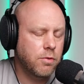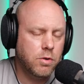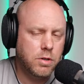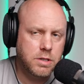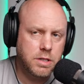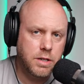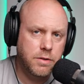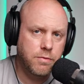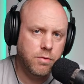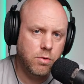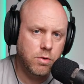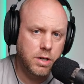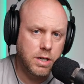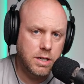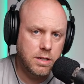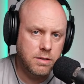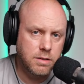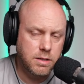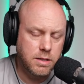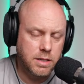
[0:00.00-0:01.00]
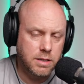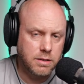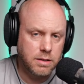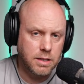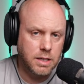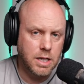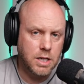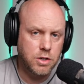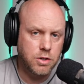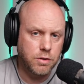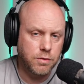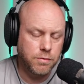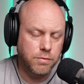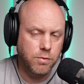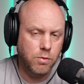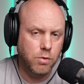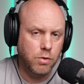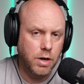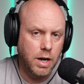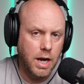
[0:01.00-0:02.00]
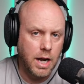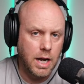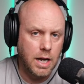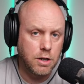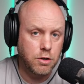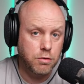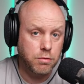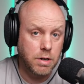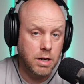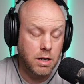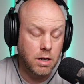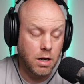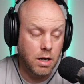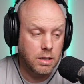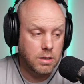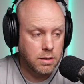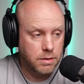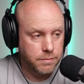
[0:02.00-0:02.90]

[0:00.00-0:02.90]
C4 is the designation for a dreadnought.